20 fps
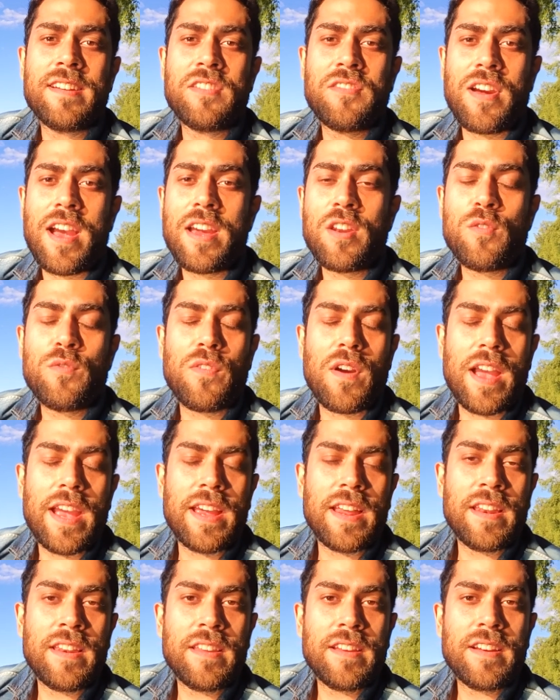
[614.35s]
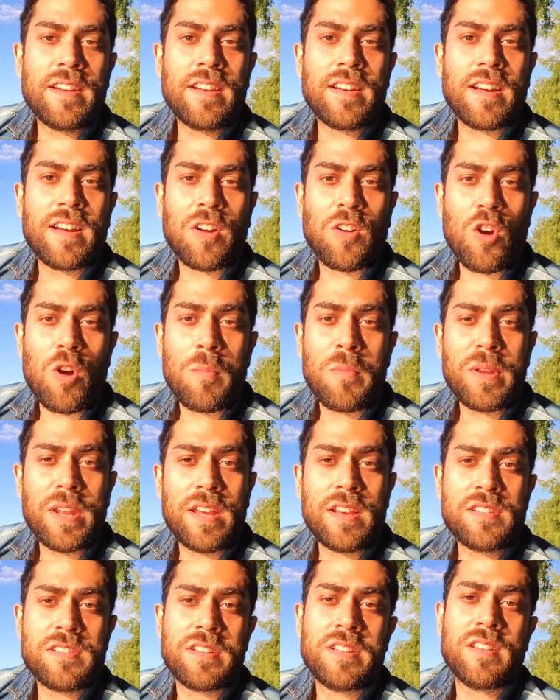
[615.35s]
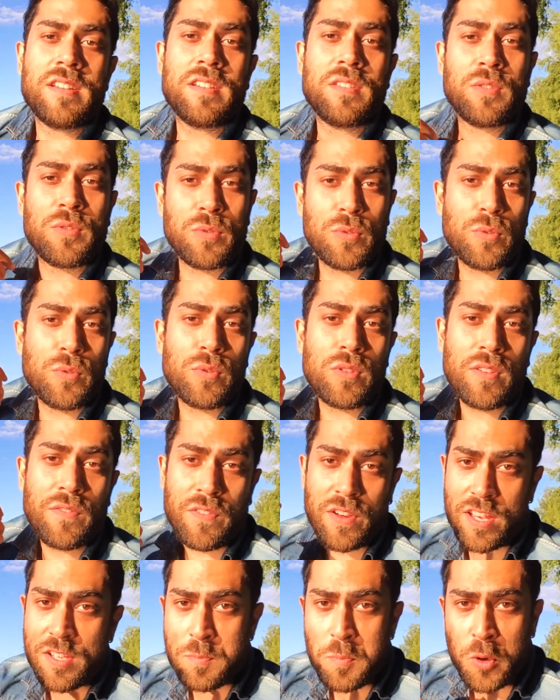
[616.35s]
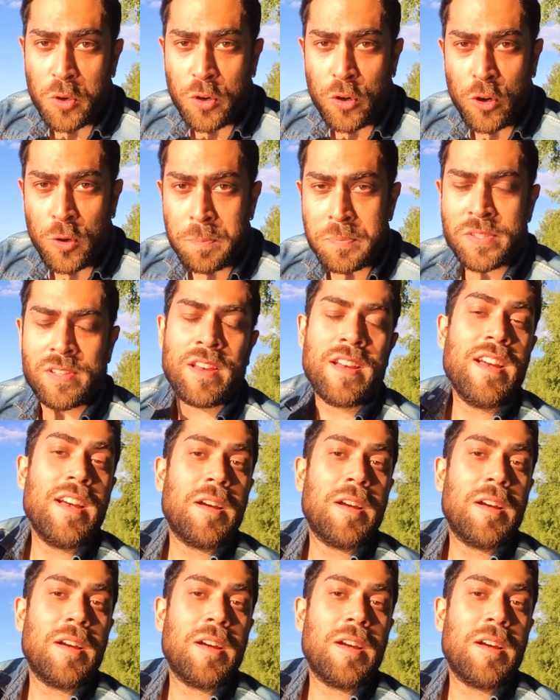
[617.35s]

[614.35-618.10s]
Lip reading: try to find accommodation through the Facebook groups,